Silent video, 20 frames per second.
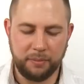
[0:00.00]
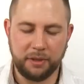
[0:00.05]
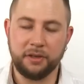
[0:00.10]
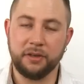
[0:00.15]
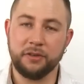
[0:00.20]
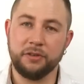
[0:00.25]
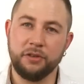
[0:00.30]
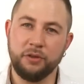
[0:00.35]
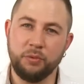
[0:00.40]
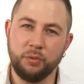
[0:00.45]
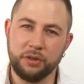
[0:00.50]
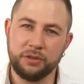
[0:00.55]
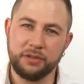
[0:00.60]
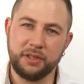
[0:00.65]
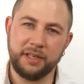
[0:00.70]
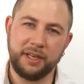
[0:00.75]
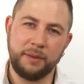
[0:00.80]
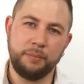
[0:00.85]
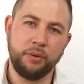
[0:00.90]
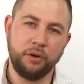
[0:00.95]
because you want
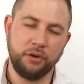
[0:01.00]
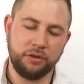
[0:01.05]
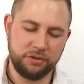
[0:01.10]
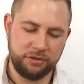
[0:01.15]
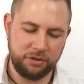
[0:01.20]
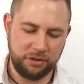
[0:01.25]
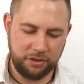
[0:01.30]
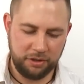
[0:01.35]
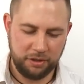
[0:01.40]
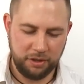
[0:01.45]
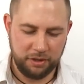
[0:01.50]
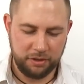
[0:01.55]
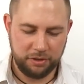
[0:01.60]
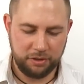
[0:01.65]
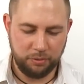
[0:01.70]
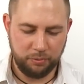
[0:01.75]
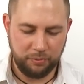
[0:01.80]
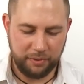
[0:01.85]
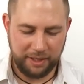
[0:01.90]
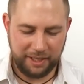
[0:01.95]
that epoxy
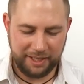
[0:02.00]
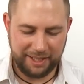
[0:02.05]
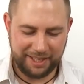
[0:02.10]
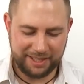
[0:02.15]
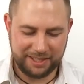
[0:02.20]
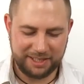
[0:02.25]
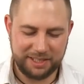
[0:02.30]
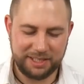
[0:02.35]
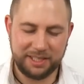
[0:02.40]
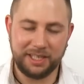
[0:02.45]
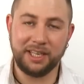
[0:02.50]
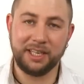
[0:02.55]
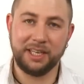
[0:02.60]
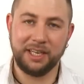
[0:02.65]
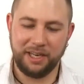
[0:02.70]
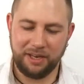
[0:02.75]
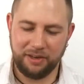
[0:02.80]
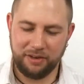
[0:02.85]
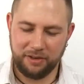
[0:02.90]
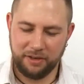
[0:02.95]
to really get stuck
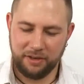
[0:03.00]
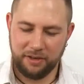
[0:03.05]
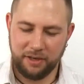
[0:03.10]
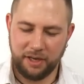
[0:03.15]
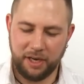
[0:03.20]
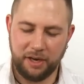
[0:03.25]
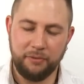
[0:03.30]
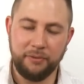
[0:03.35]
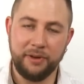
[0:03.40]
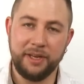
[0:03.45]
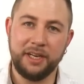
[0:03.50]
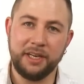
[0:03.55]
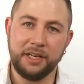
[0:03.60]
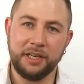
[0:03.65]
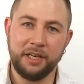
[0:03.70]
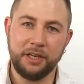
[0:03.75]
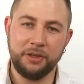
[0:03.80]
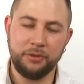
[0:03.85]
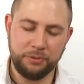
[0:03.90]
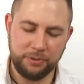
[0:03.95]
here and really
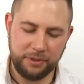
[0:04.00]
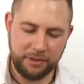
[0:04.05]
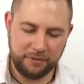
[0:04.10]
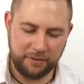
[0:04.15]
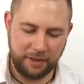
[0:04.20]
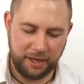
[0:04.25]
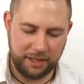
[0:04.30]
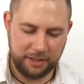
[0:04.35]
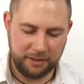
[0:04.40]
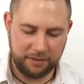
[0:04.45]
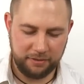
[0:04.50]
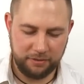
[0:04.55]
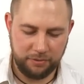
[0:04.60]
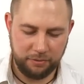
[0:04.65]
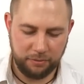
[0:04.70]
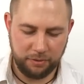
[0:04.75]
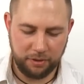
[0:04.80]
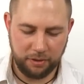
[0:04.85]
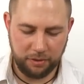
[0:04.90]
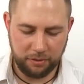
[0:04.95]
glue this head
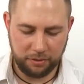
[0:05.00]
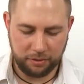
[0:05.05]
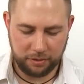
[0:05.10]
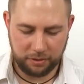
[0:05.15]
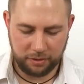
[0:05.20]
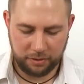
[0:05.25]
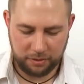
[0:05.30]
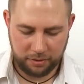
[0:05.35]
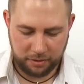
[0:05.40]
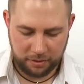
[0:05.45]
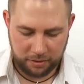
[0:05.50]
to the hook.